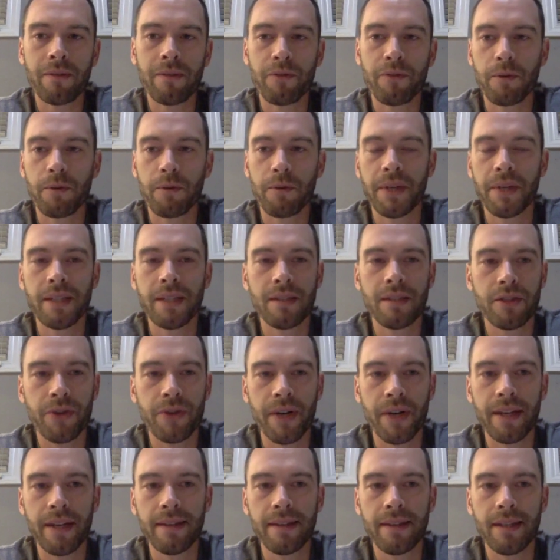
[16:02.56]
place to
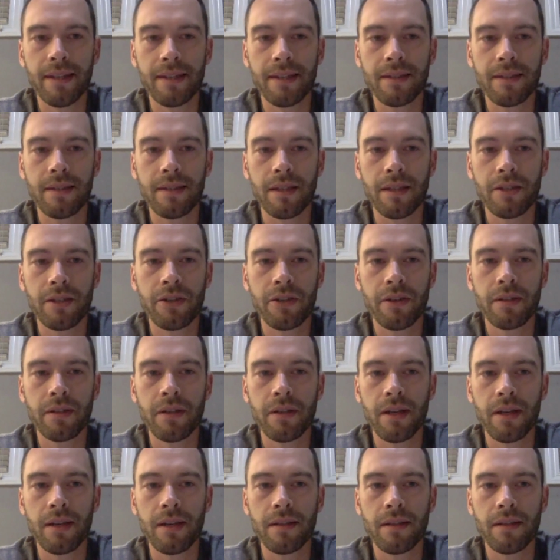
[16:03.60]
train that's good
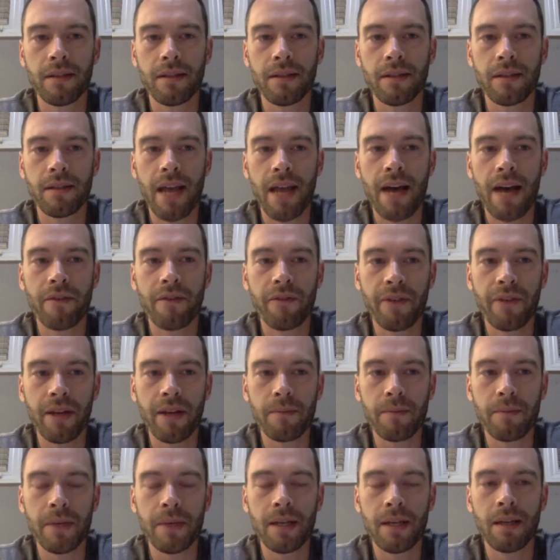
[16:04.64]
to have a
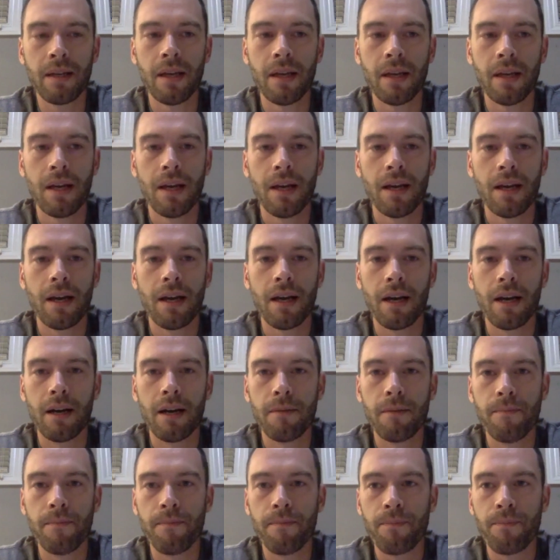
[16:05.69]
family,
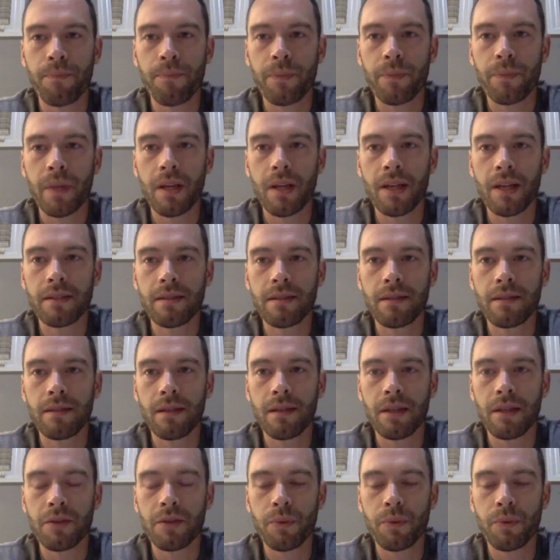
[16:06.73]

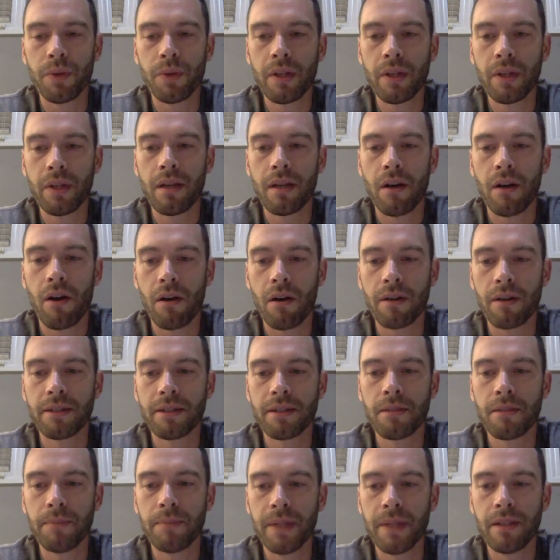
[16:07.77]
it's really hard to
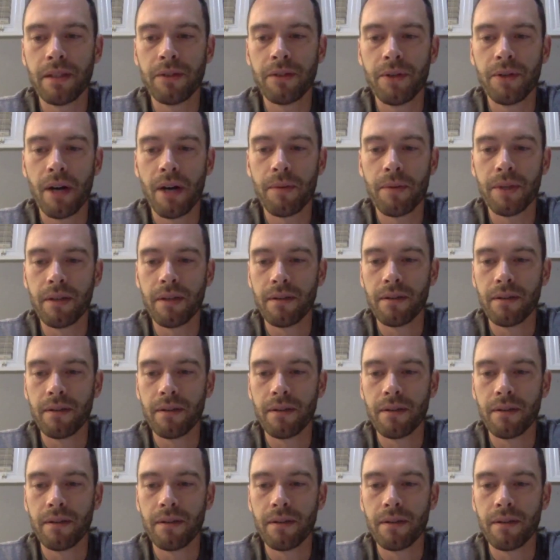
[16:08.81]
beat UW.